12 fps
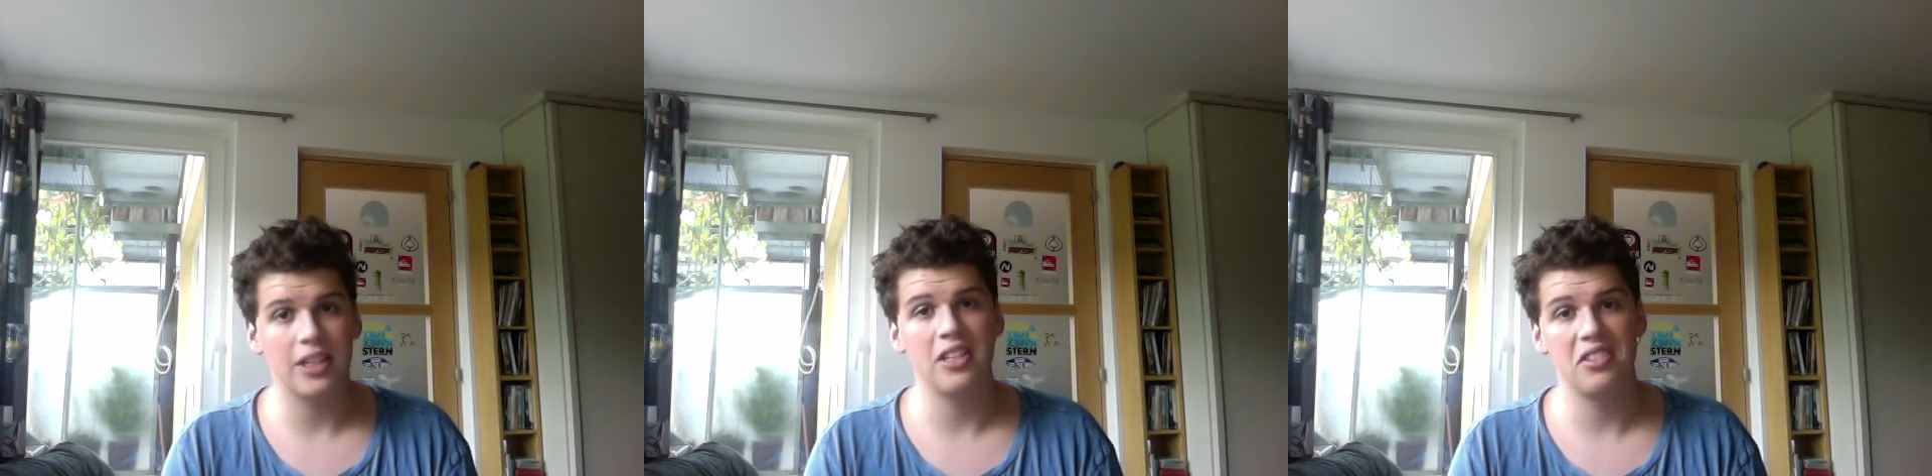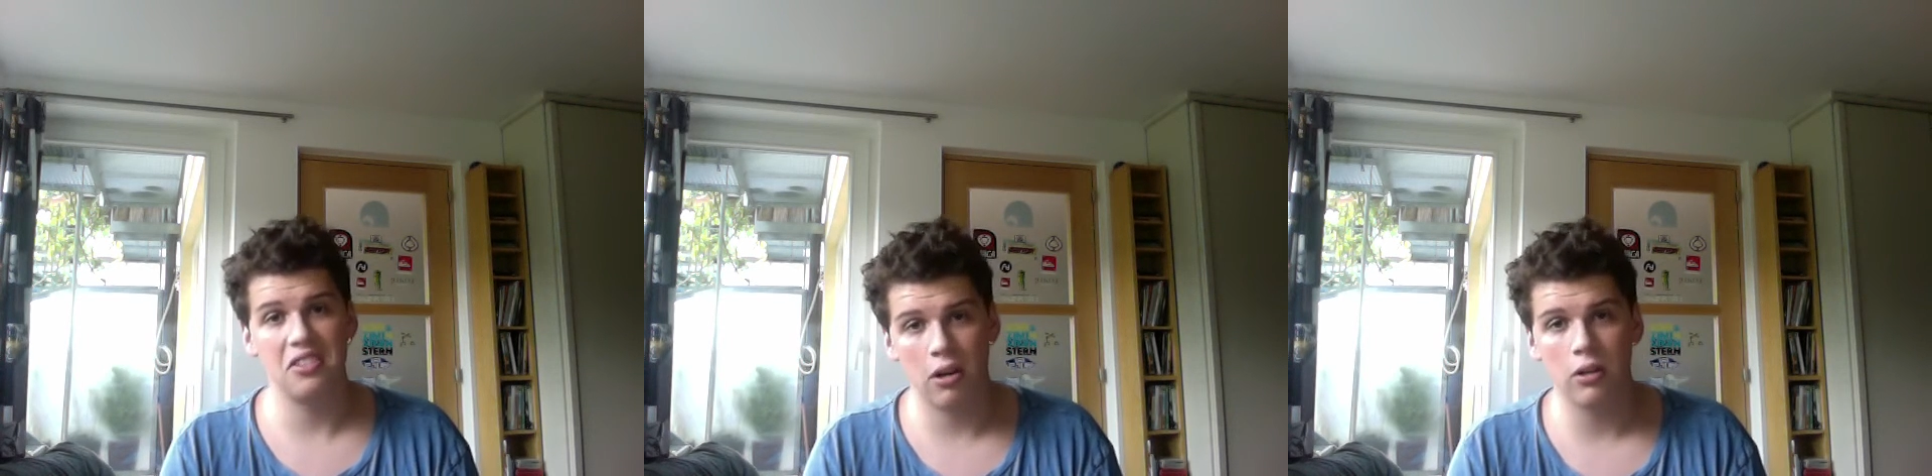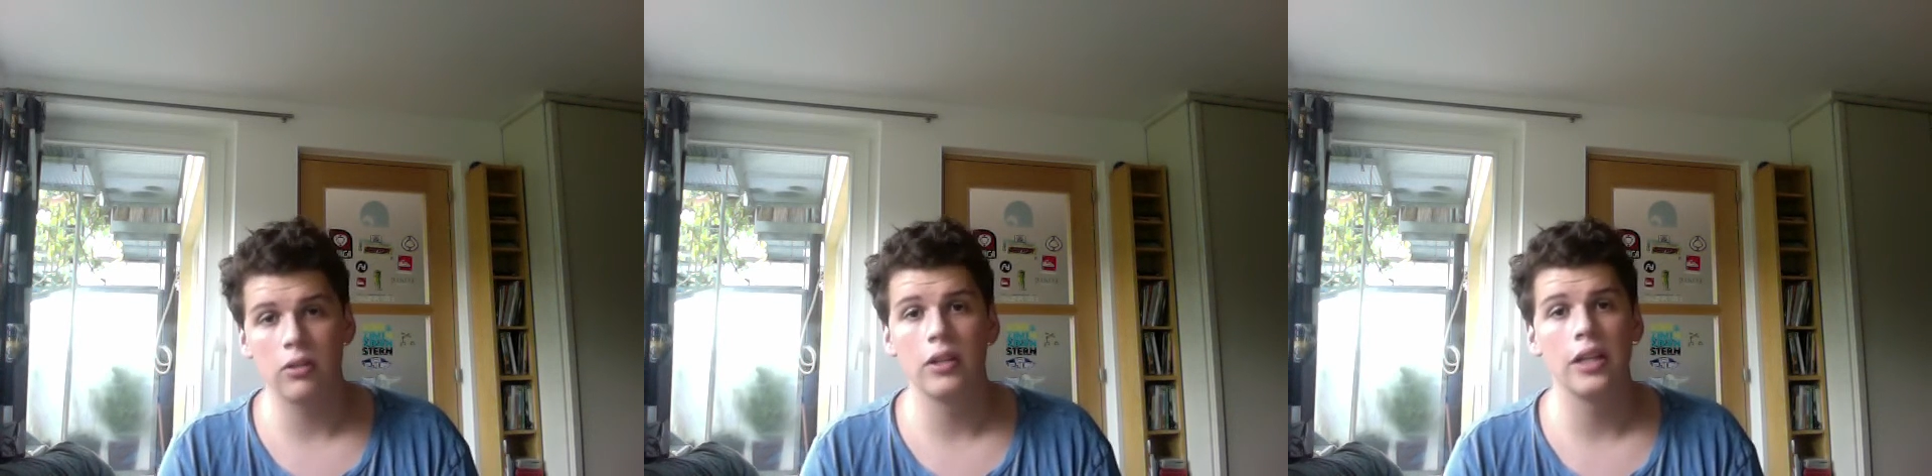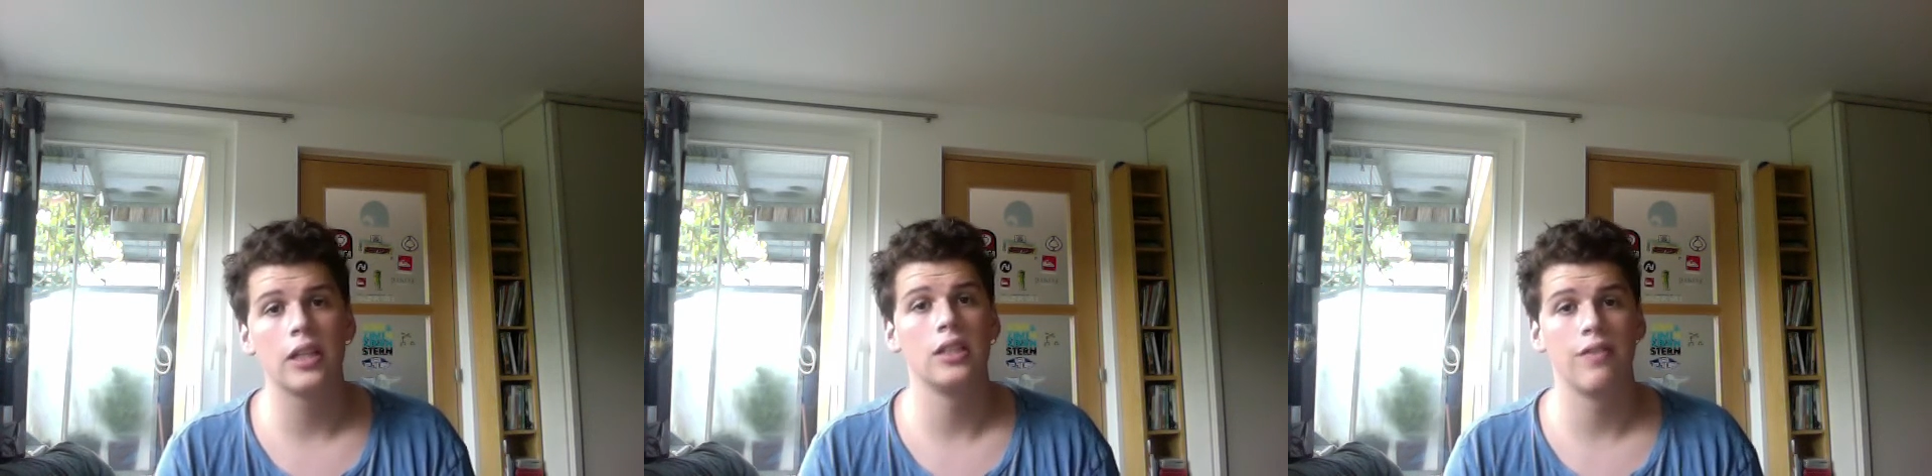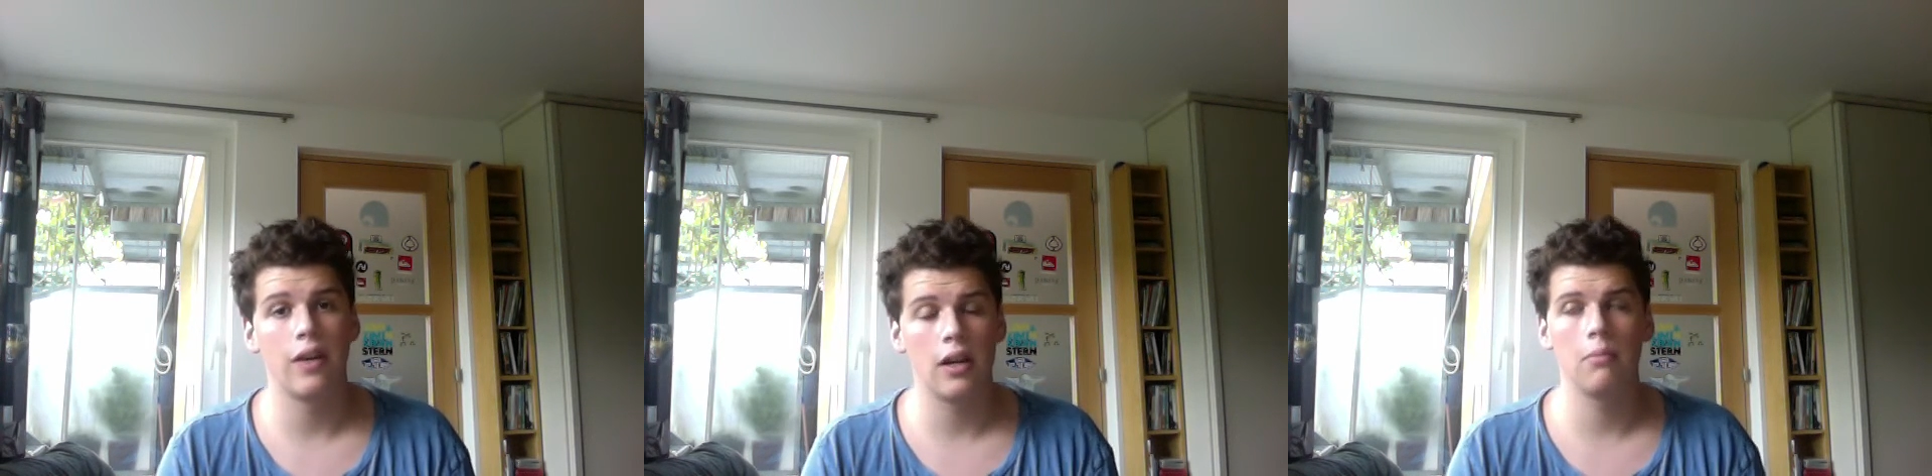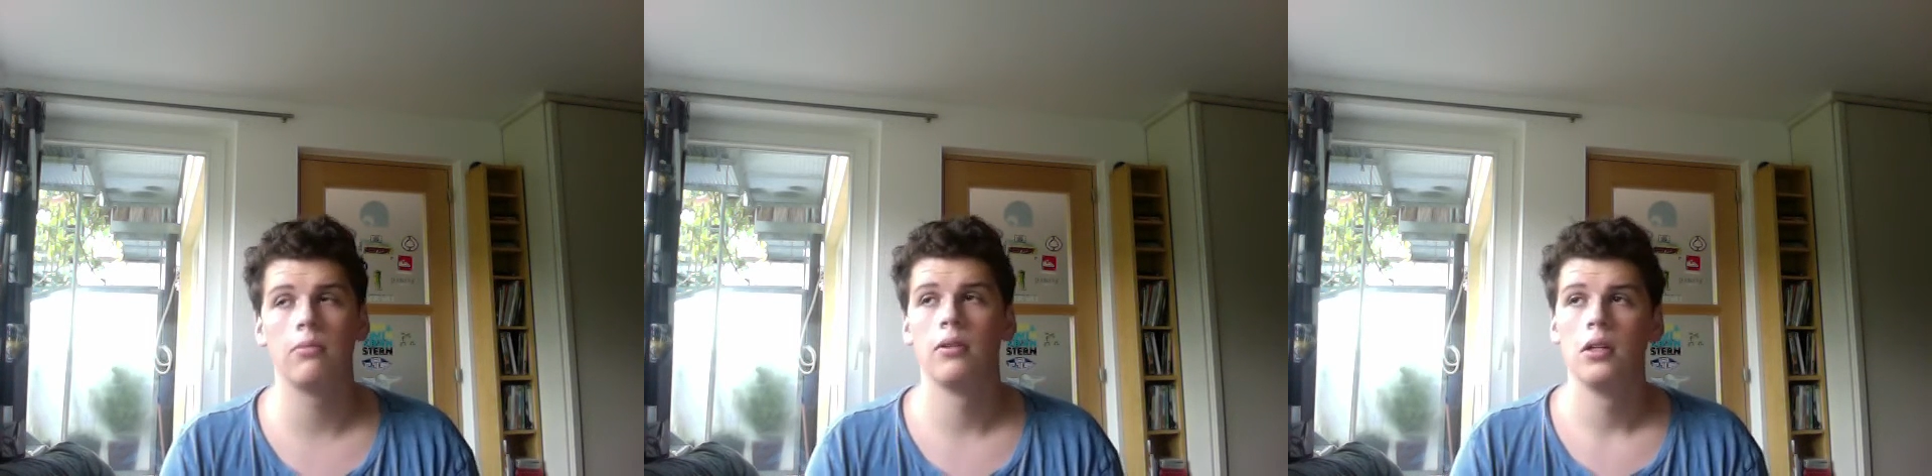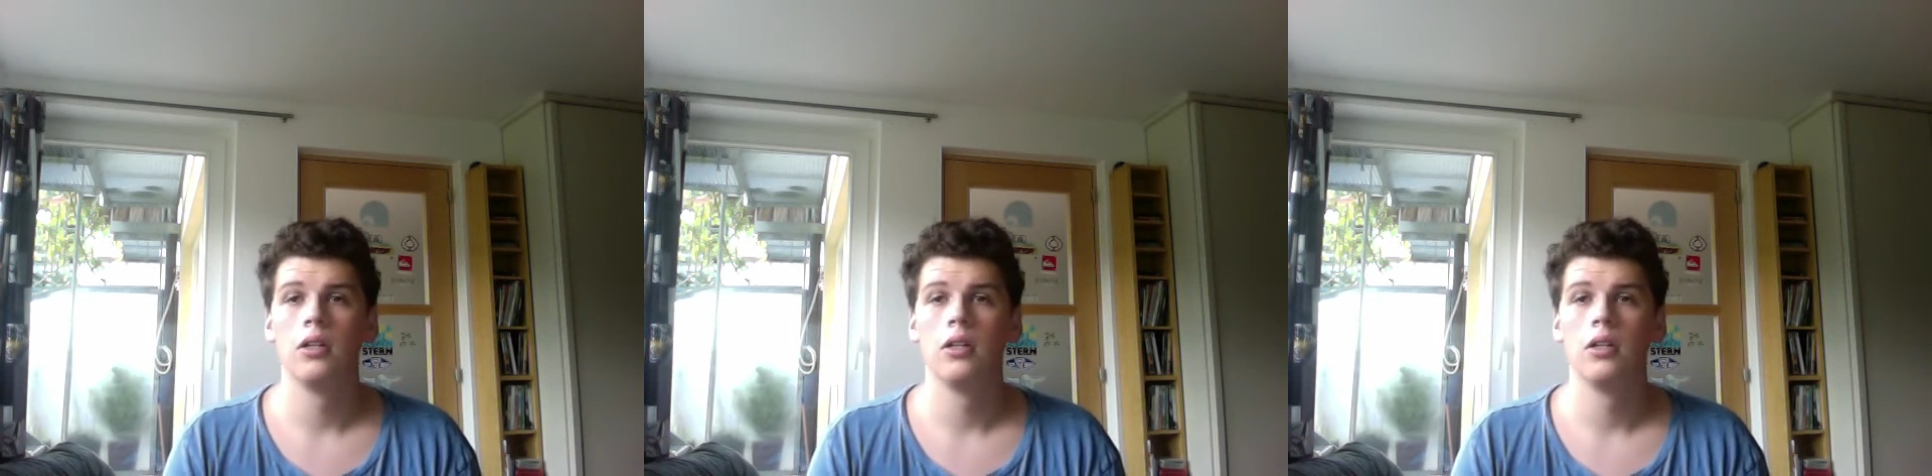He's young. He can develop.